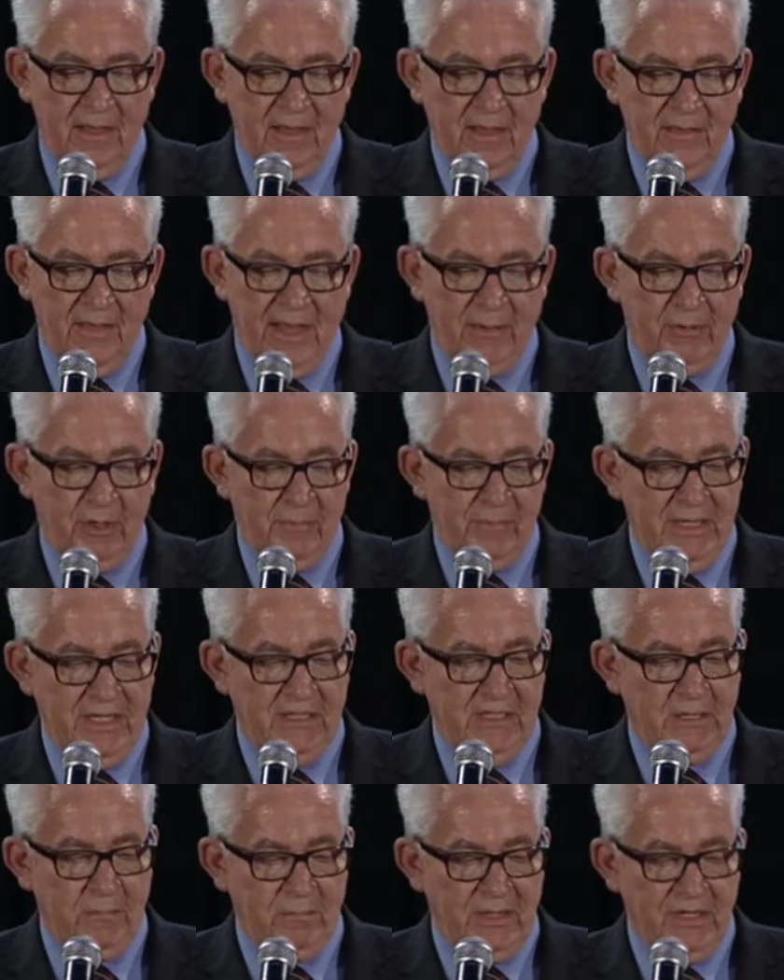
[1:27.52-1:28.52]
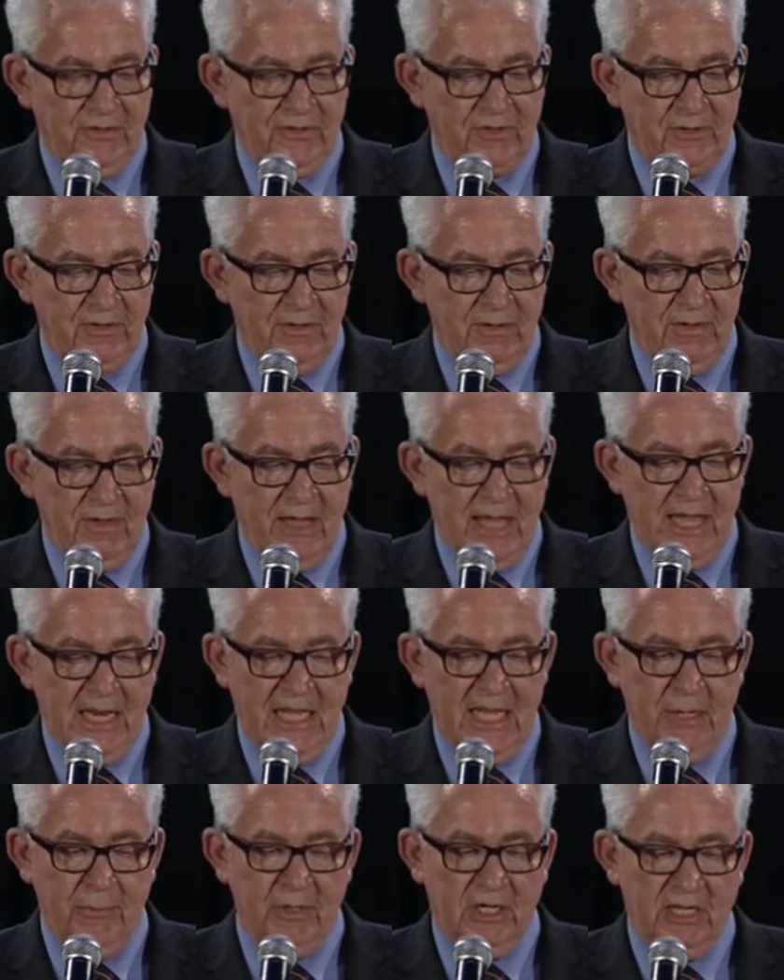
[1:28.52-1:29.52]
they would beat the blizzard and
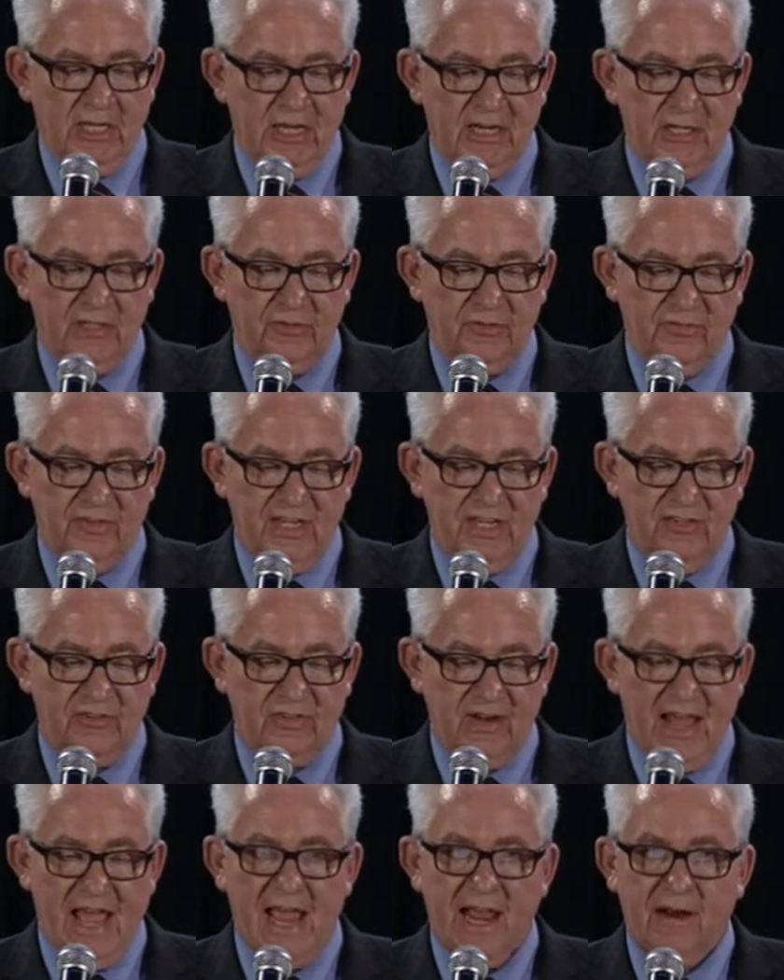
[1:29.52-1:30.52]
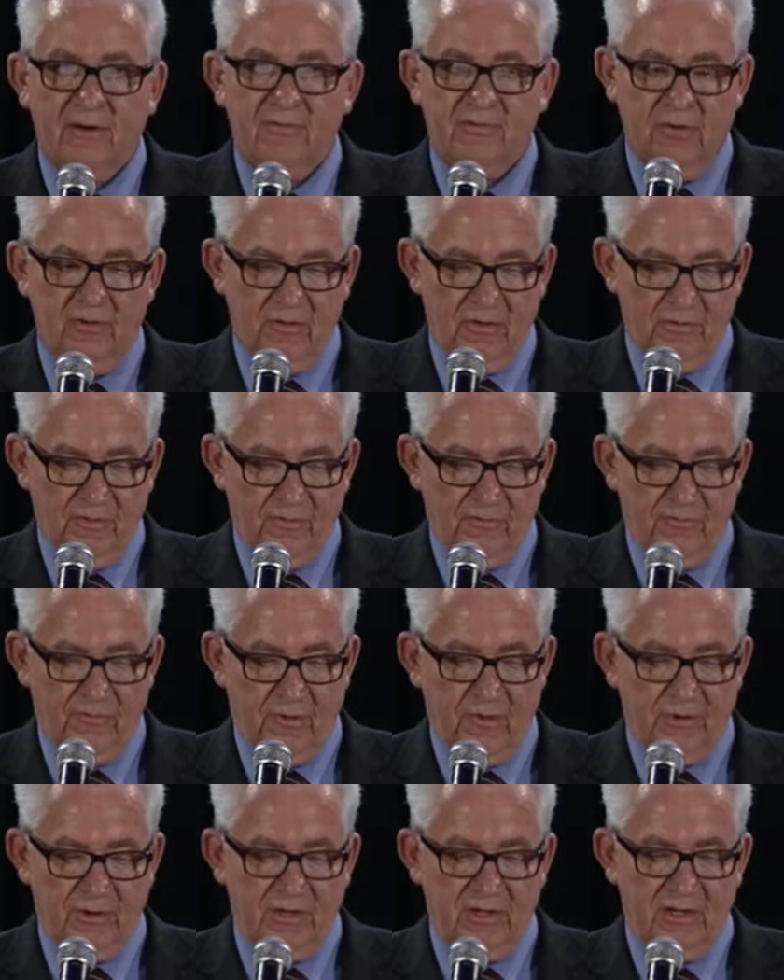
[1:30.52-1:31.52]
he would cut his fees in half
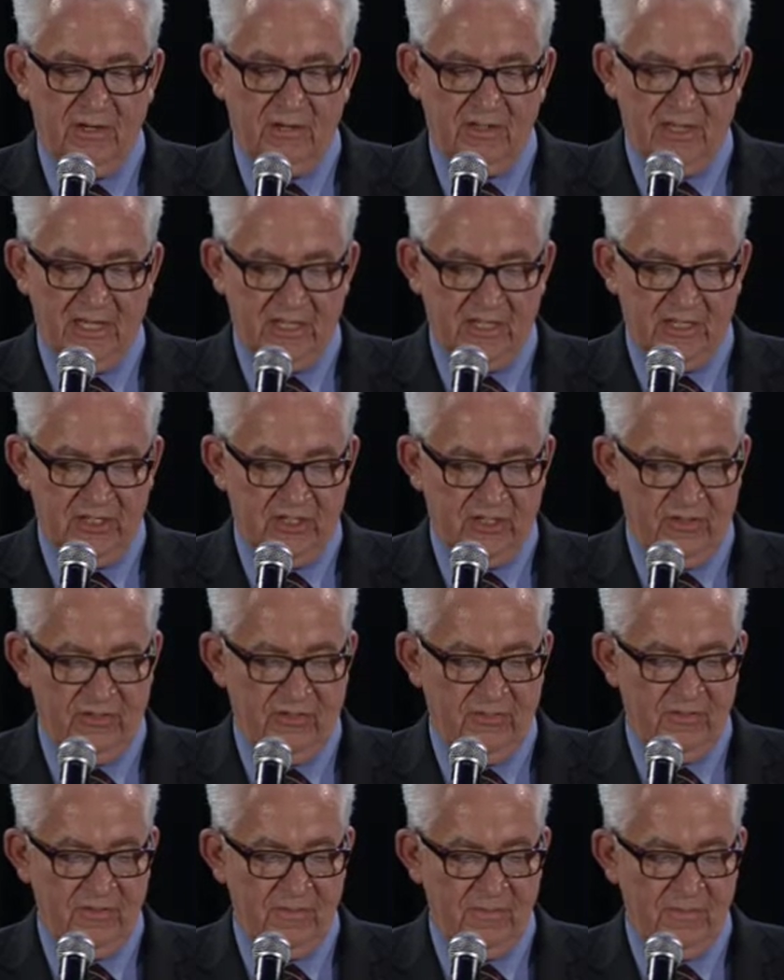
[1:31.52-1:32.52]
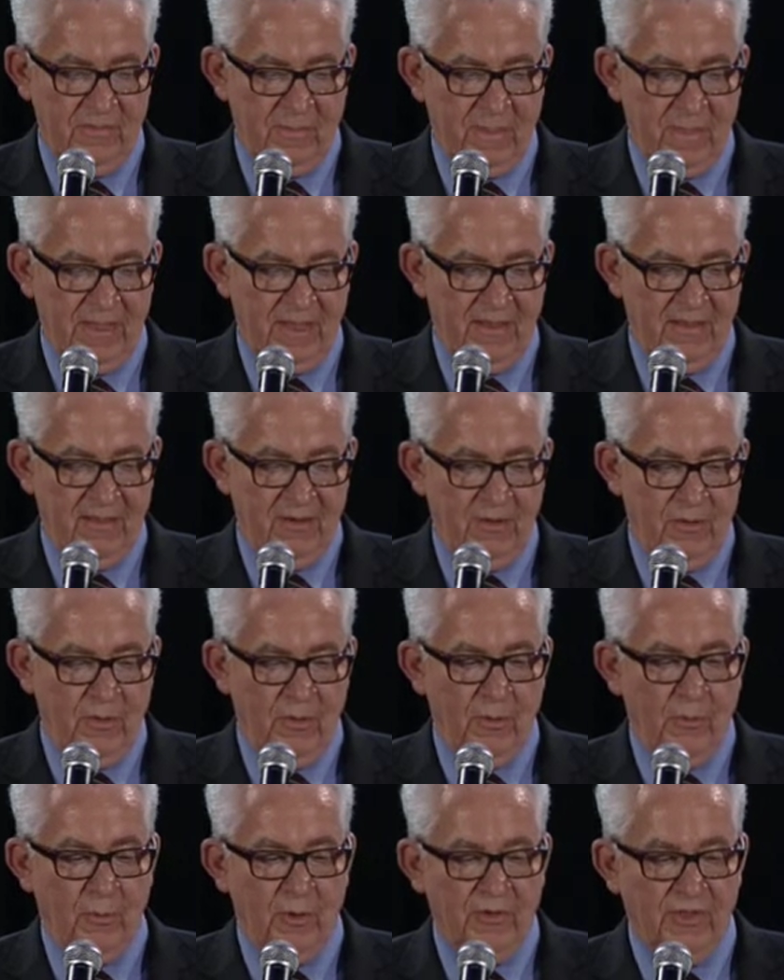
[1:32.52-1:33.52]
for her diligence.
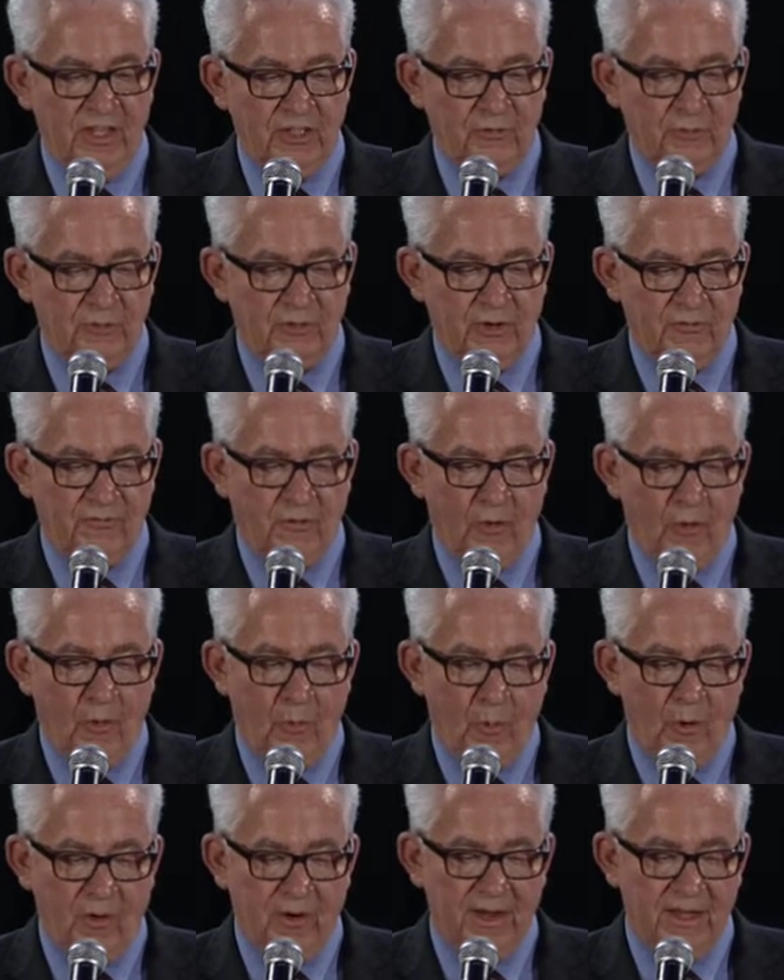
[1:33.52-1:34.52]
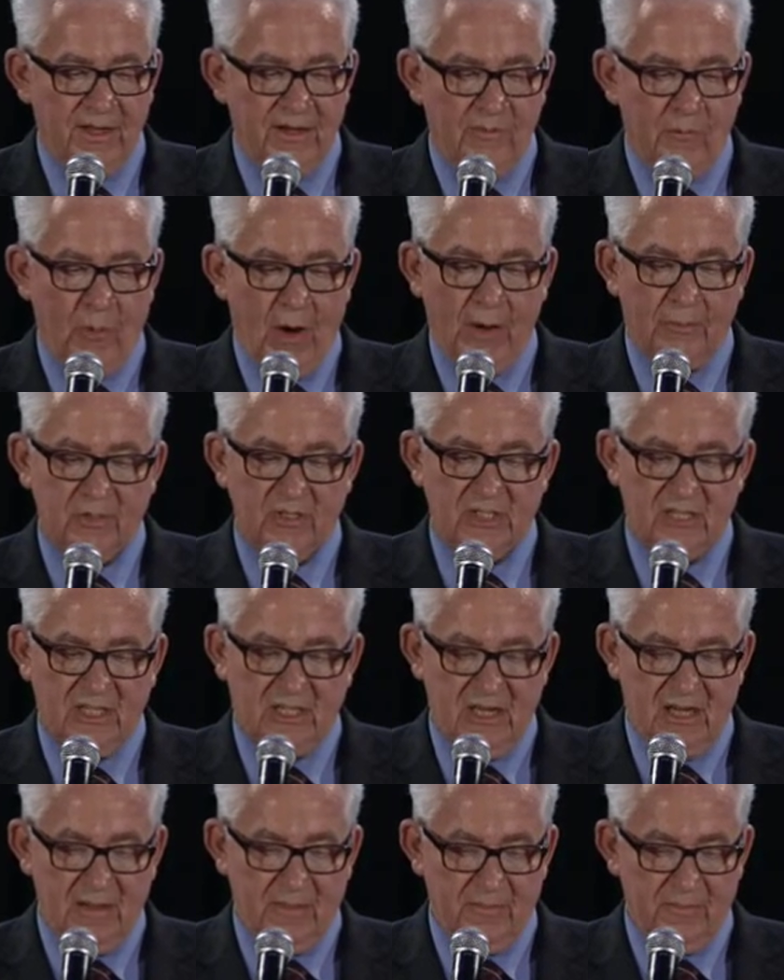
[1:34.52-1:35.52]
Well, this was a forewarning of what was to
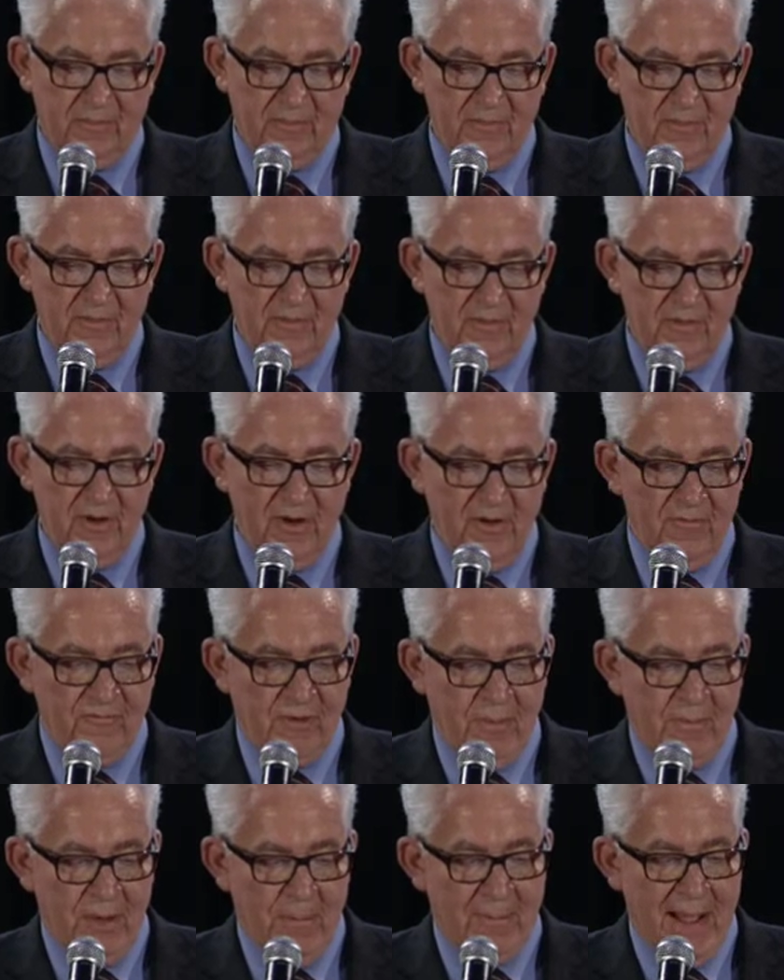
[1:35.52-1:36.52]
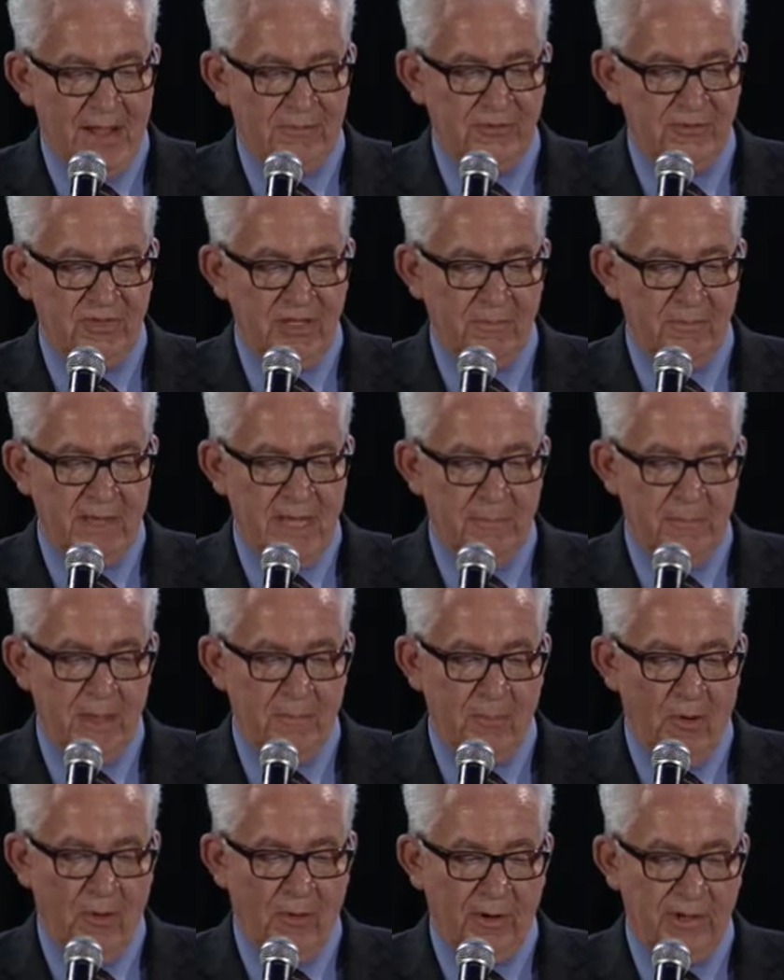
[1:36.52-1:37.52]
come. From the bouncing baby
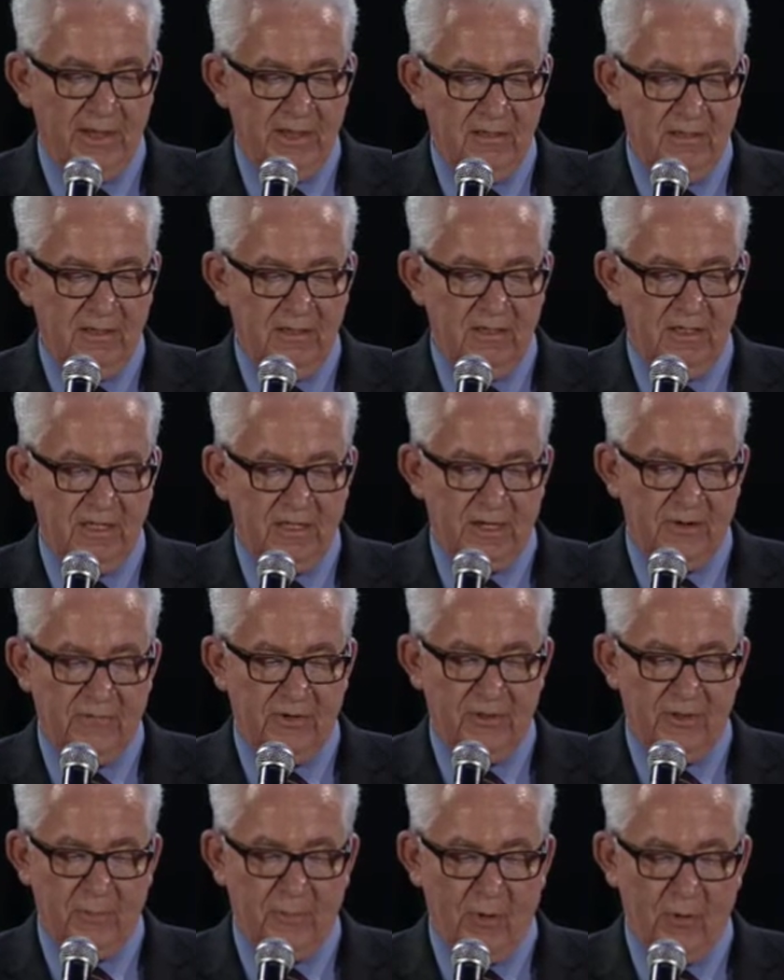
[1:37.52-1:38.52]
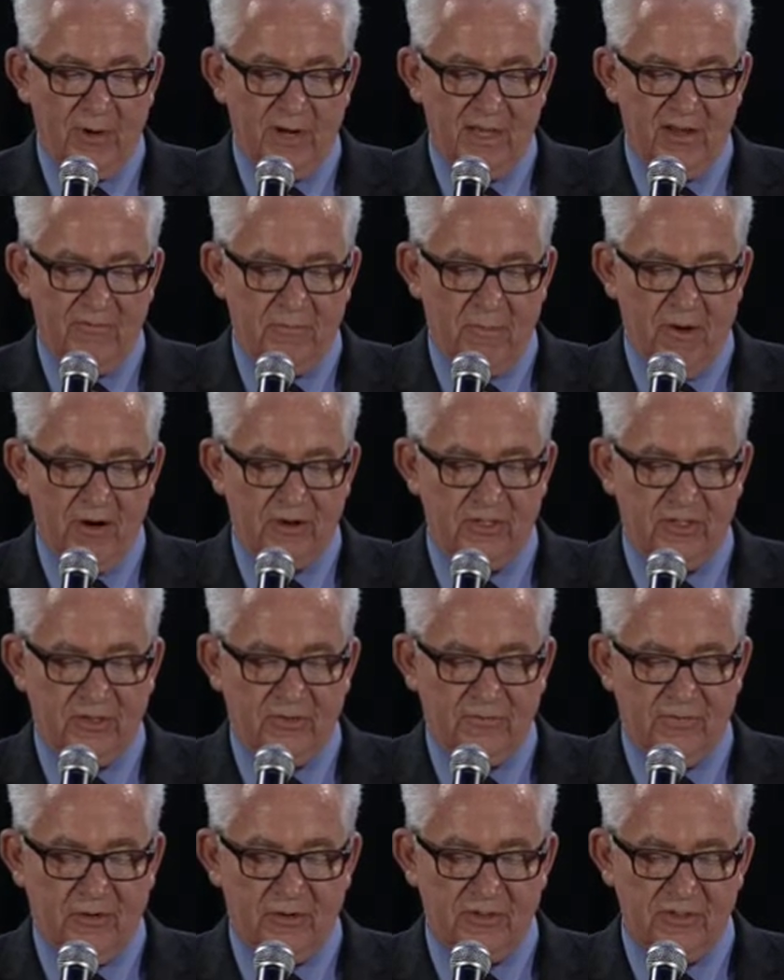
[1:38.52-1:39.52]
boy delivered the morning of March the
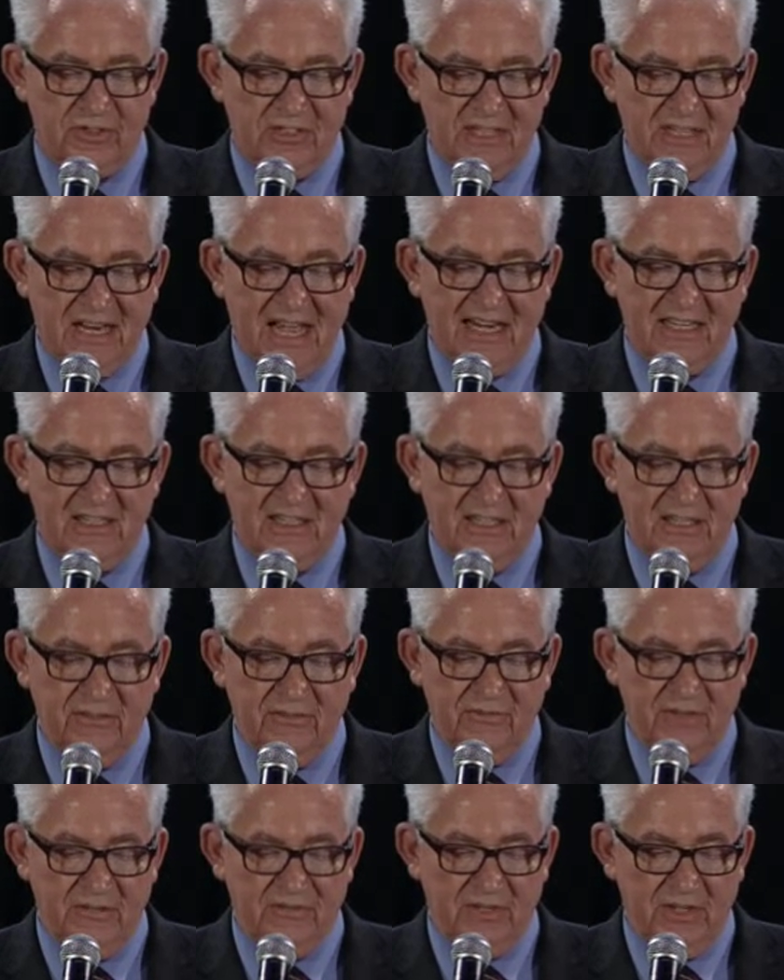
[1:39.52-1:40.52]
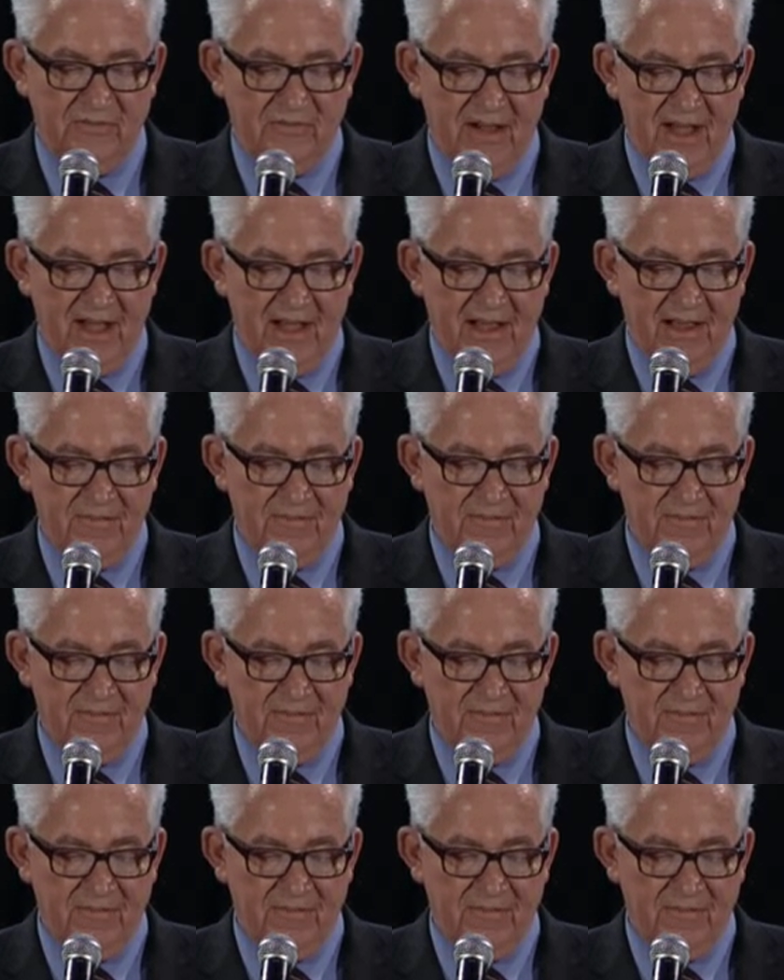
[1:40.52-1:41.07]
1st, 1955.